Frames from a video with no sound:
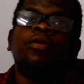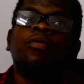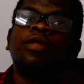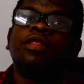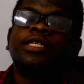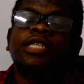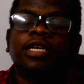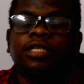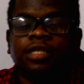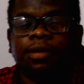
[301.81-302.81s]
when the charge
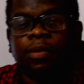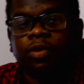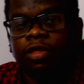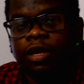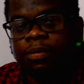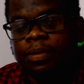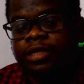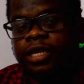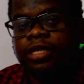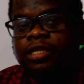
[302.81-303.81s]
is at about
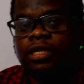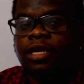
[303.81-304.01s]
30%, it